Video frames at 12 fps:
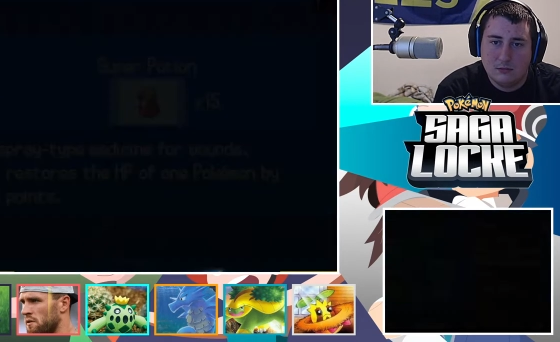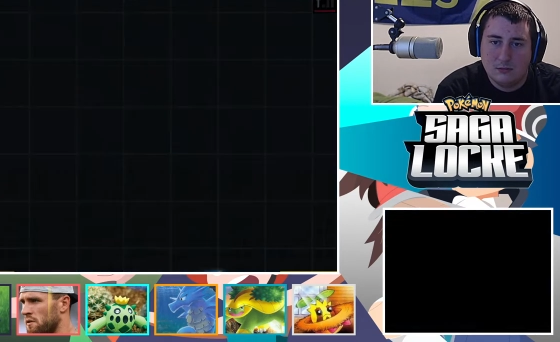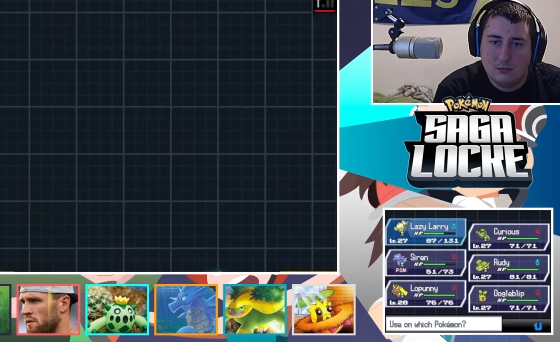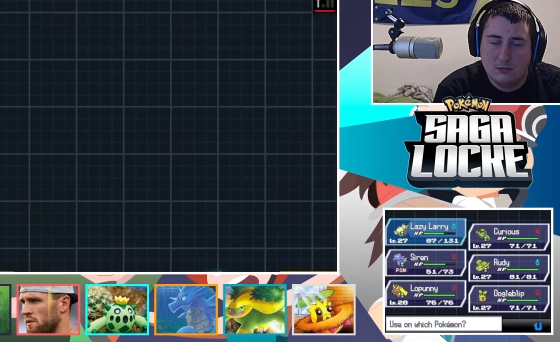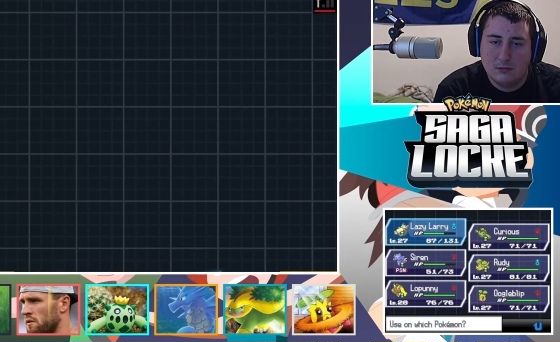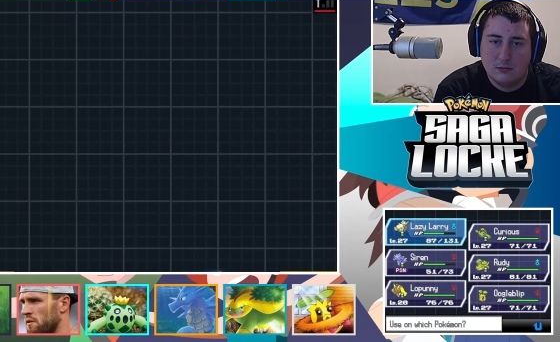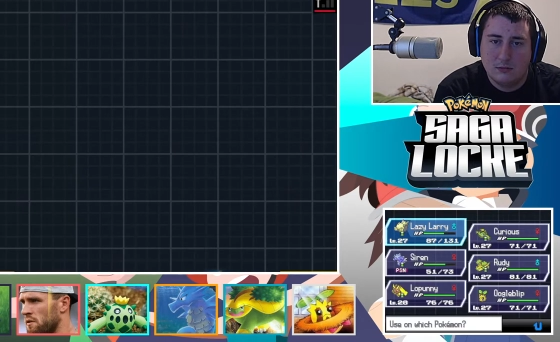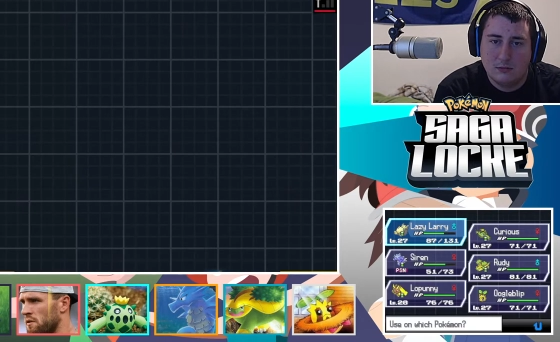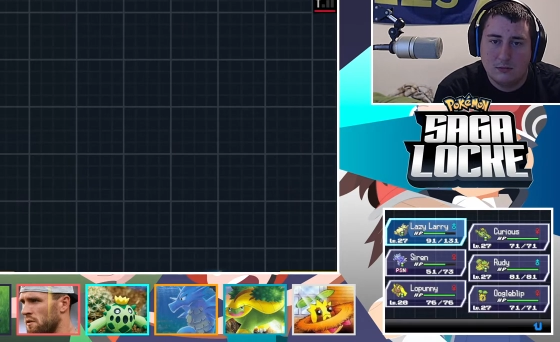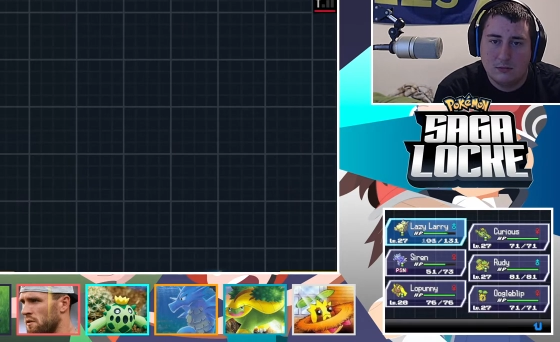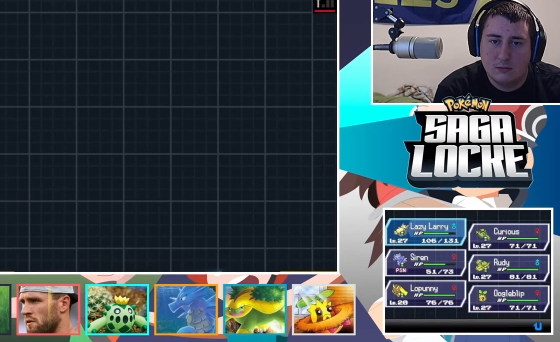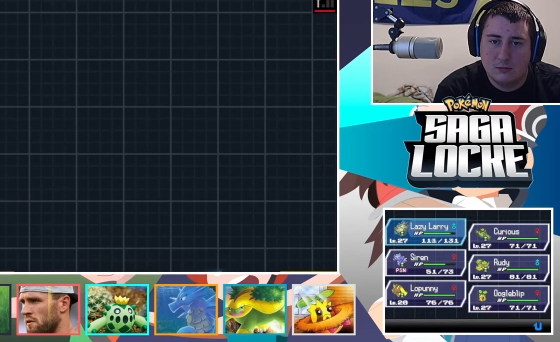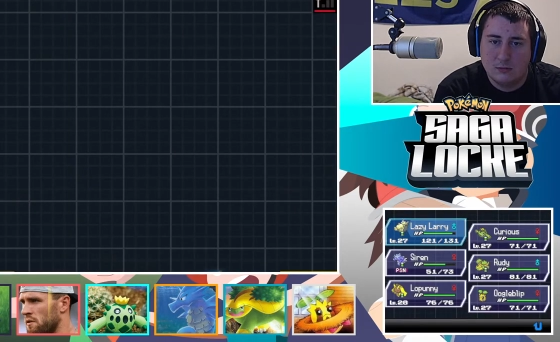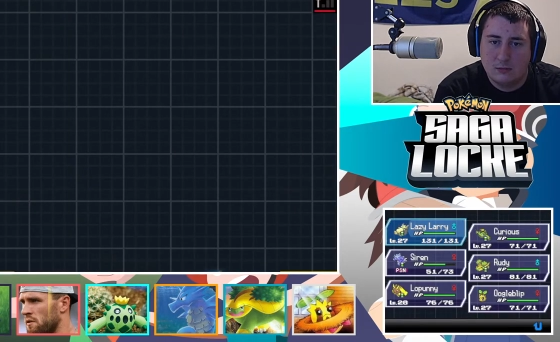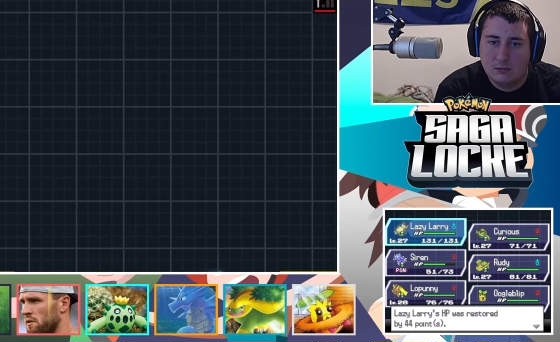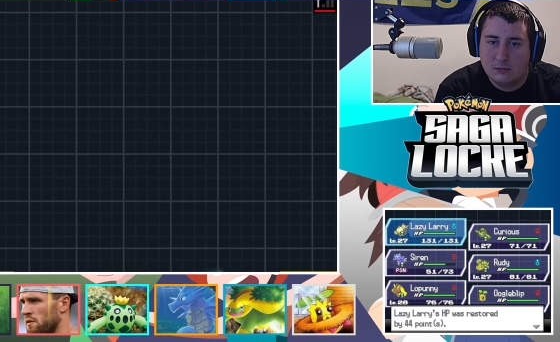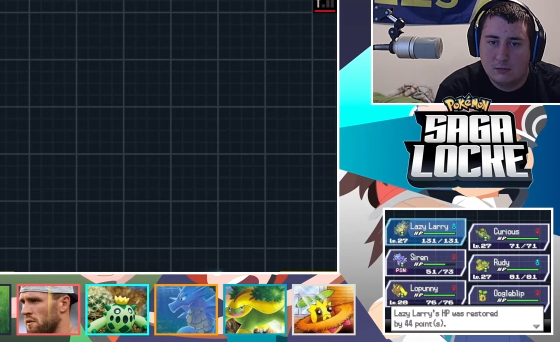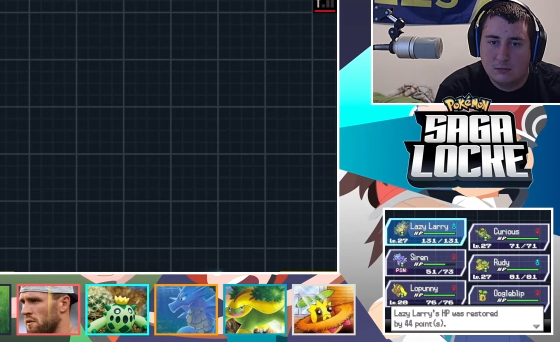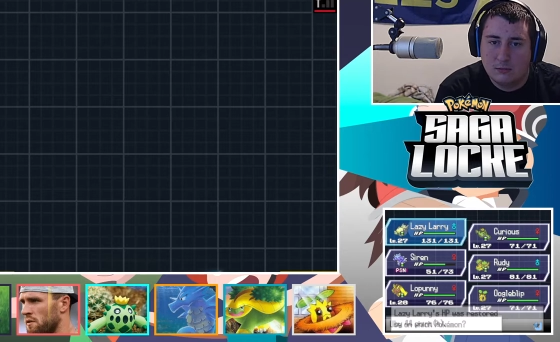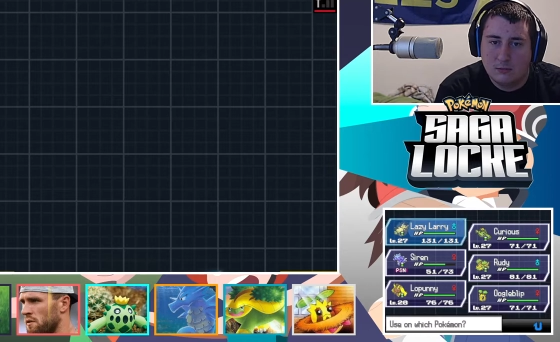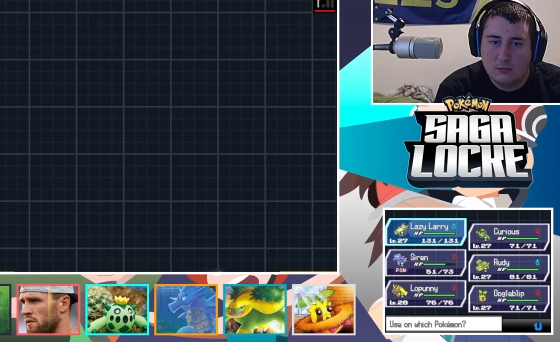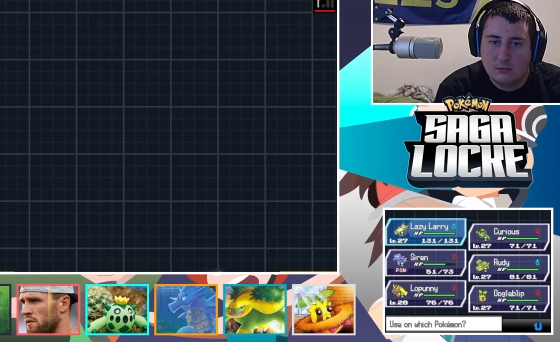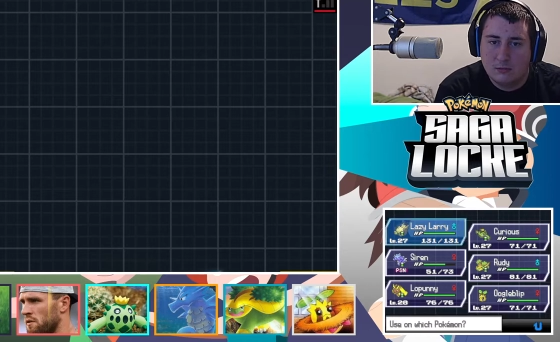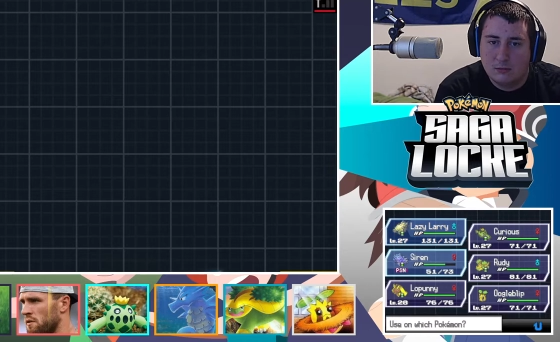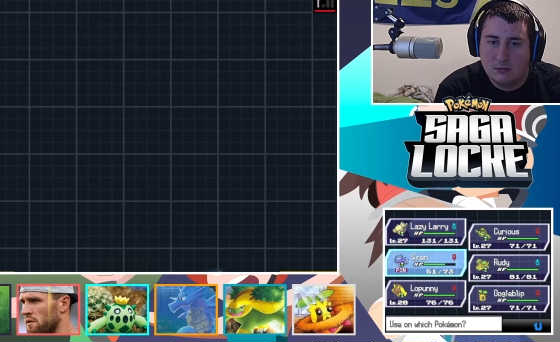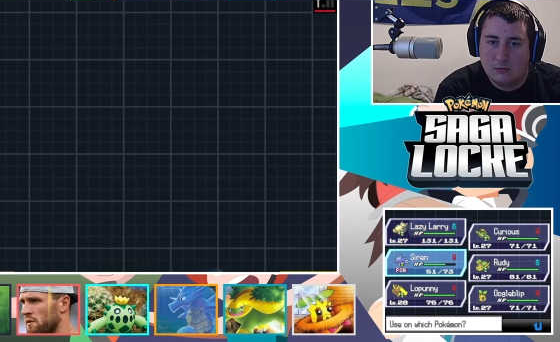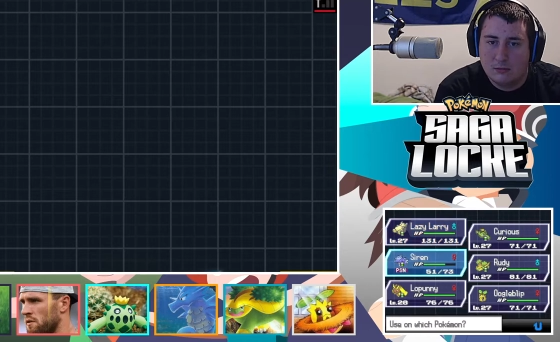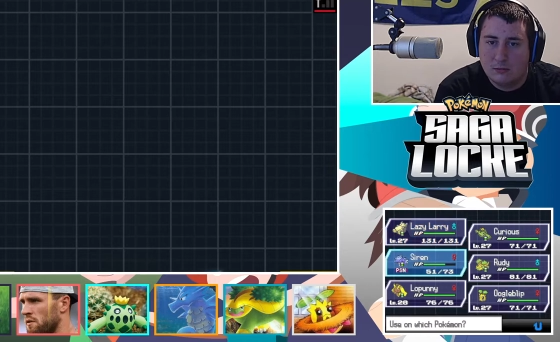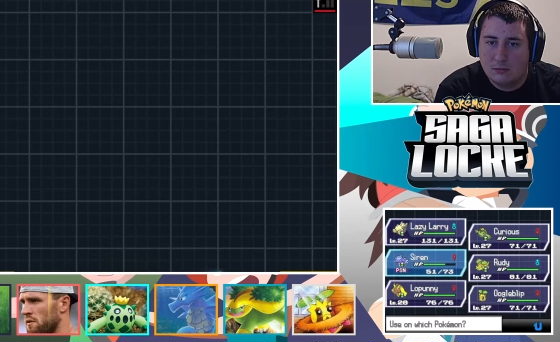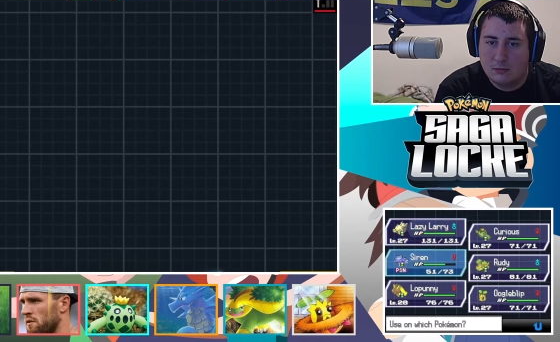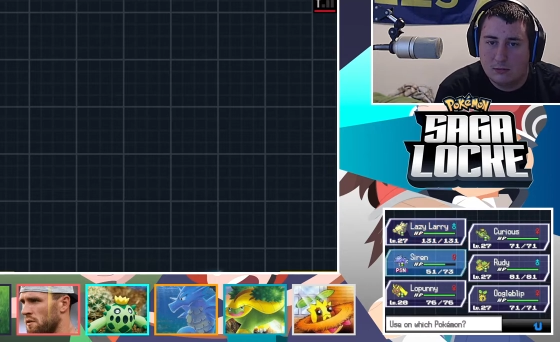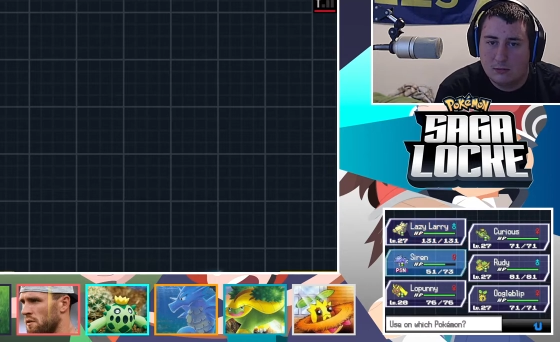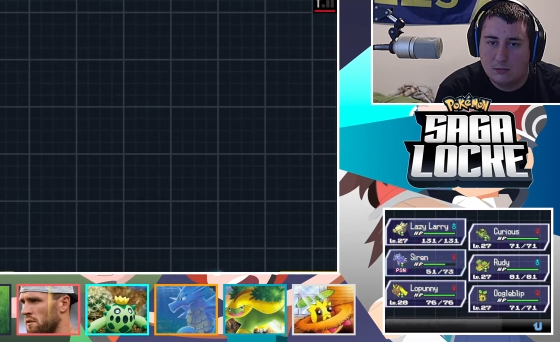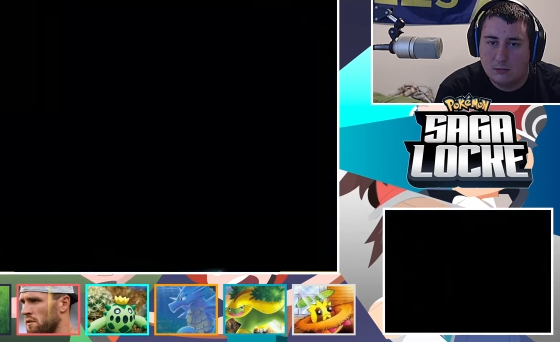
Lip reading: Nothing is said.